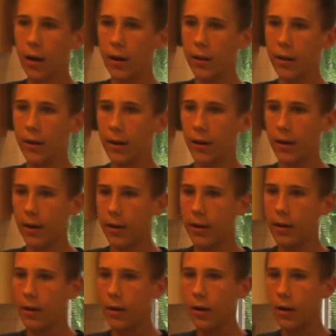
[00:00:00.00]
the
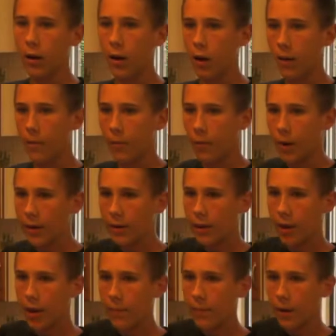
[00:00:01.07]
1
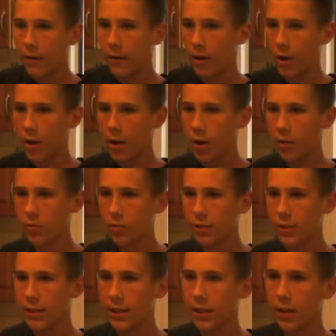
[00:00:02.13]
cup of the hot
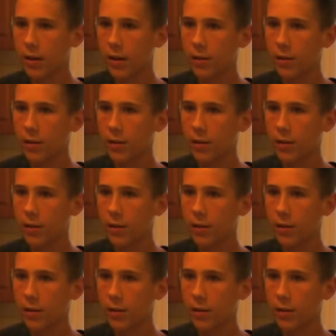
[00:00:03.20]
Louisiana